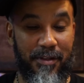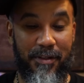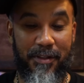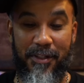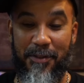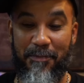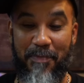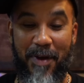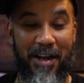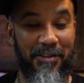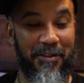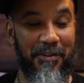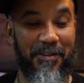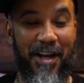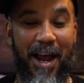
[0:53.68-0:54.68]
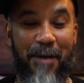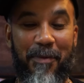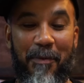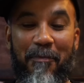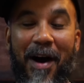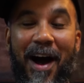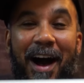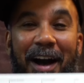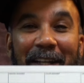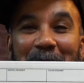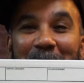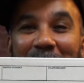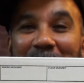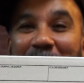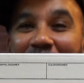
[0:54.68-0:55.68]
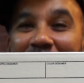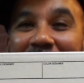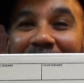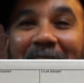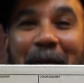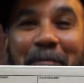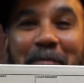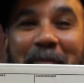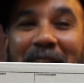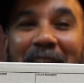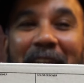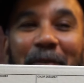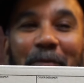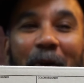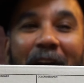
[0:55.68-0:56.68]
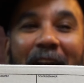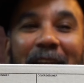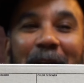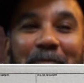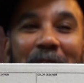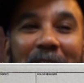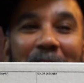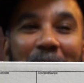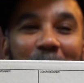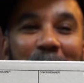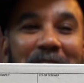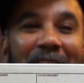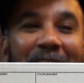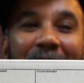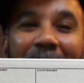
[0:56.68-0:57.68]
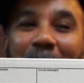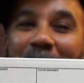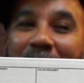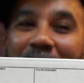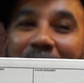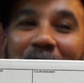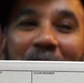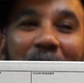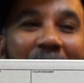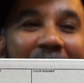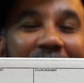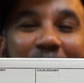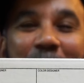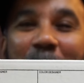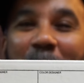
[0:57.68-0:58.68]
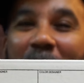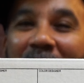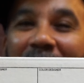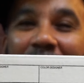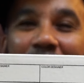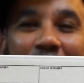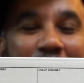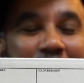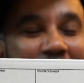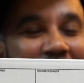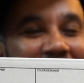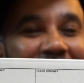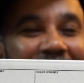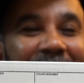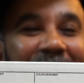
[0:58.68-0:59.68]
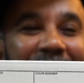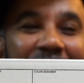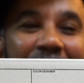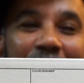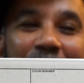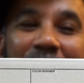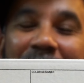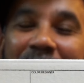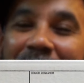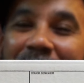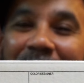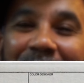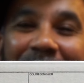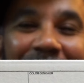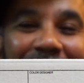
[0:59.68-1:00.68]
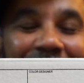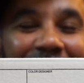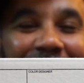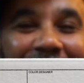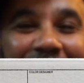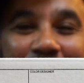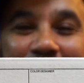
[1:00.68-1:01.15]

special type of box, but you see that mid right up there on top. You know how your boy coming mid and champ, uh,